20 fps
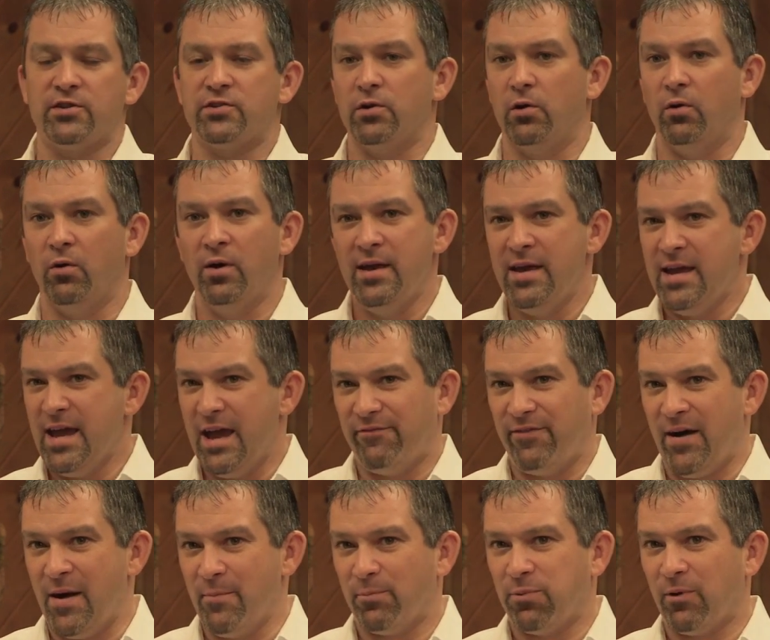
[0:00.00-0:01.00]
So if
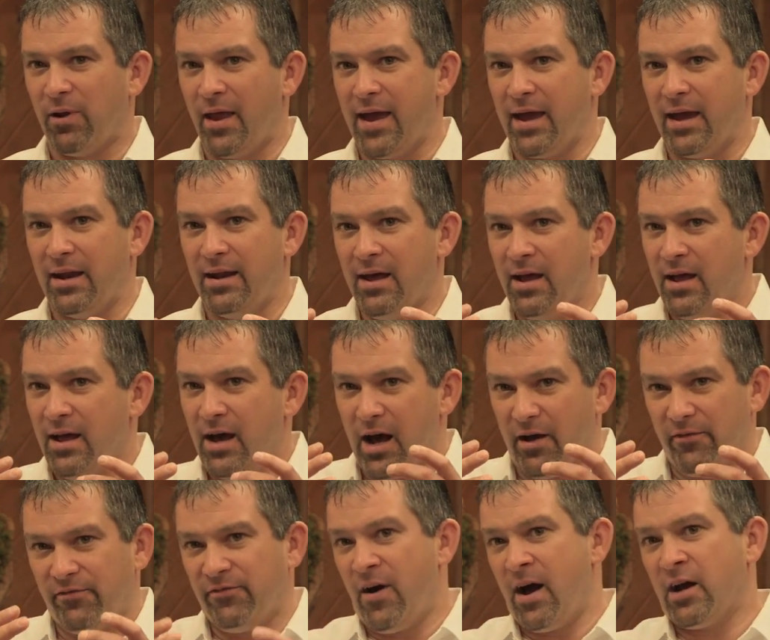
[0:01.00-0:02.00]
I'm playing
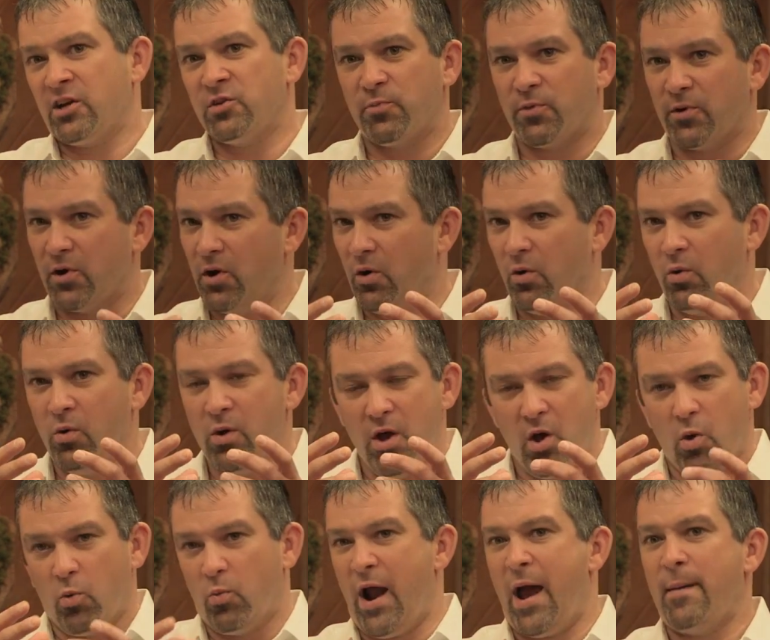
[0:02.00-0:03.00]
a FOXPRO
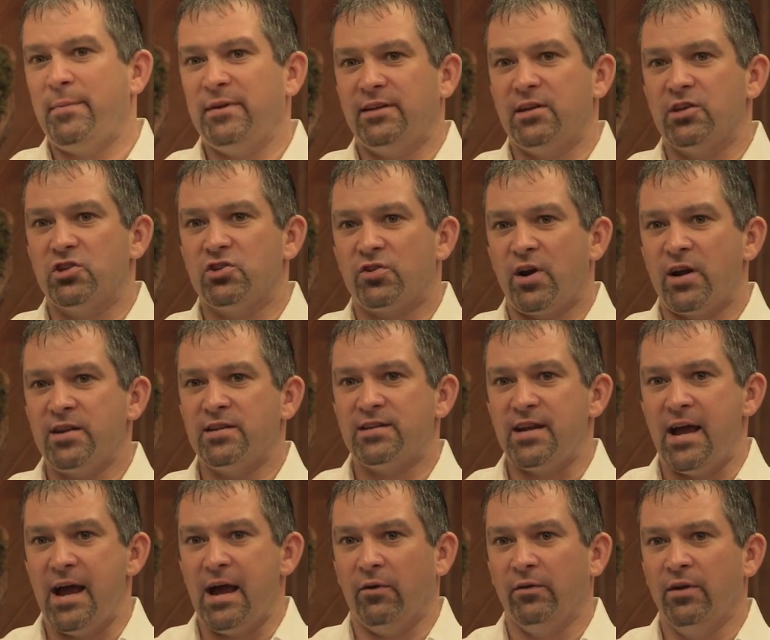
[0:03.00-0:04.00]
Rabbit Distress
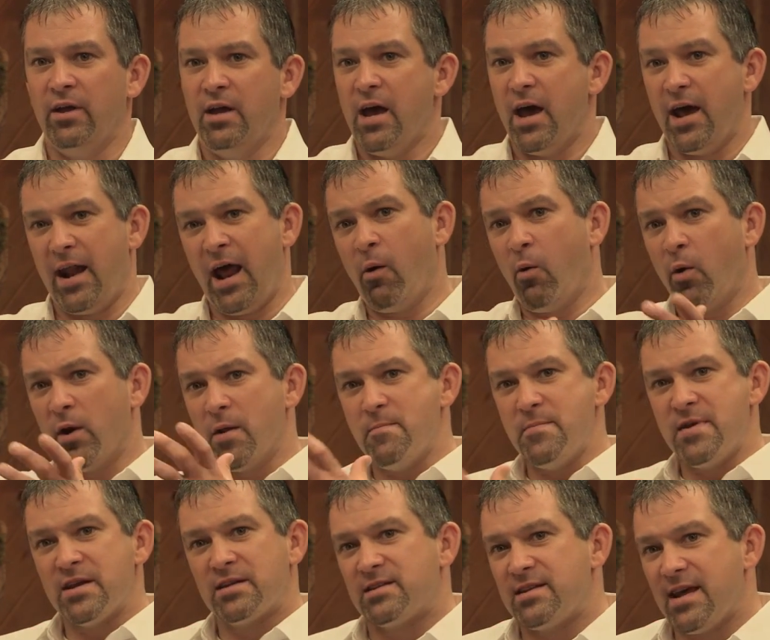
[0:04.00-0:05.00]
sound and I want to
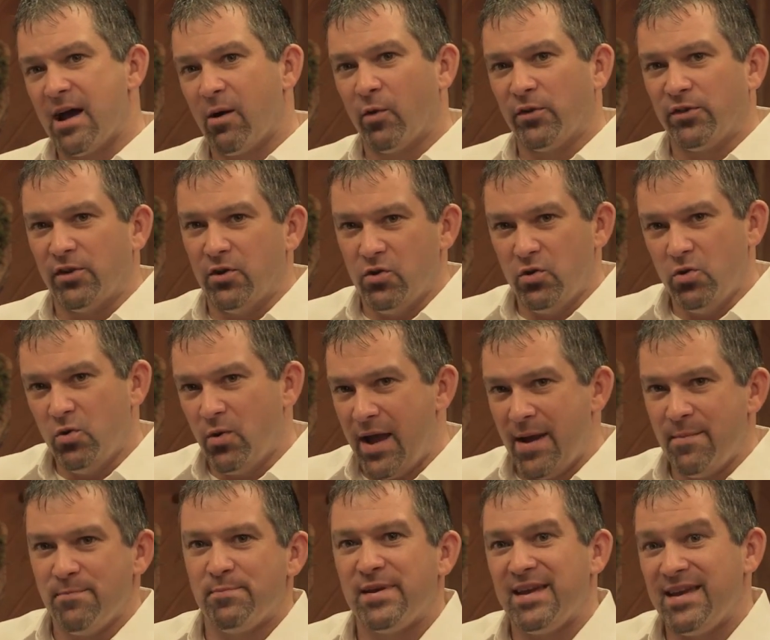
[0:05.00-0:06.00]
mix that with the new
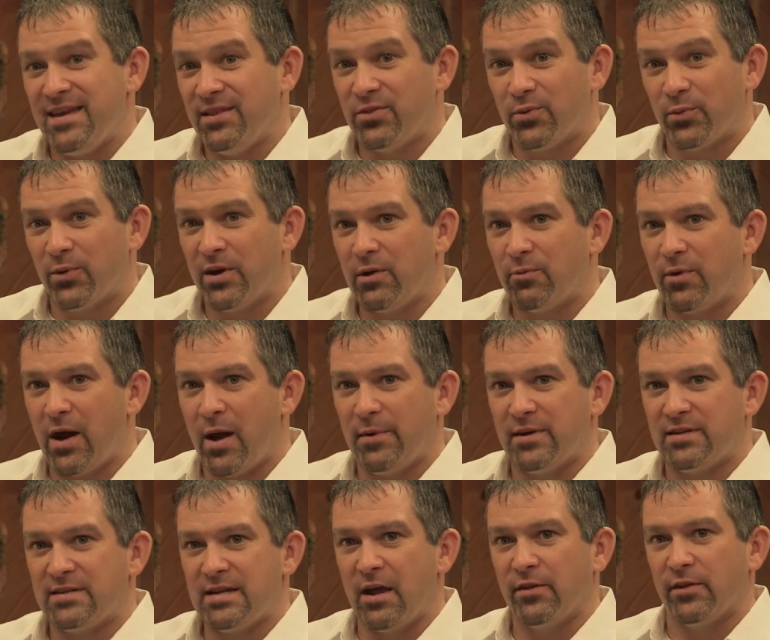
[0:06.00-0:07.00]
MP3
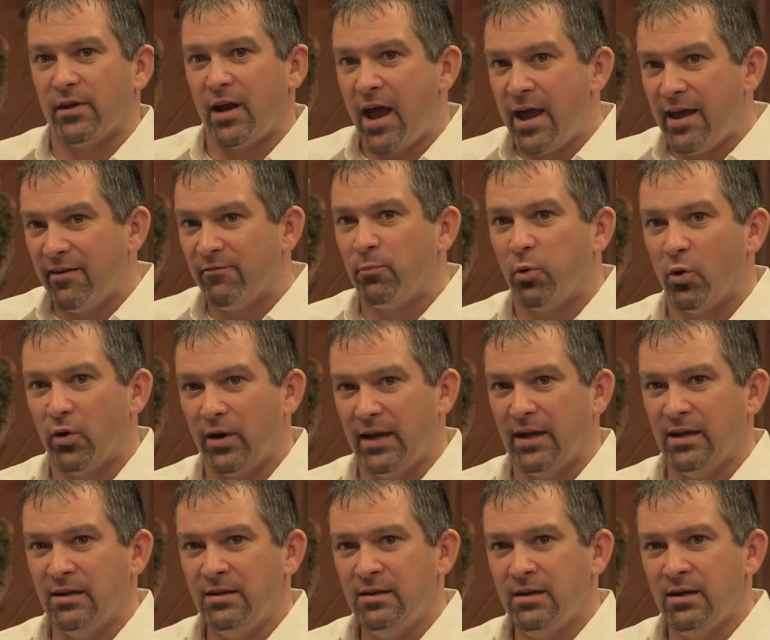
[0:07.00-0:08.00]
Rabbit sound that I have put
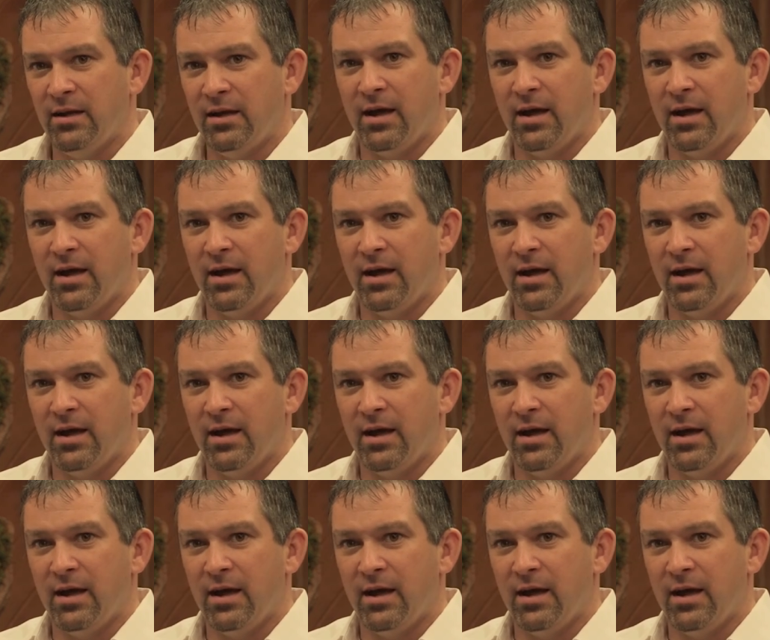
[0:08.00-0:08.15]
in,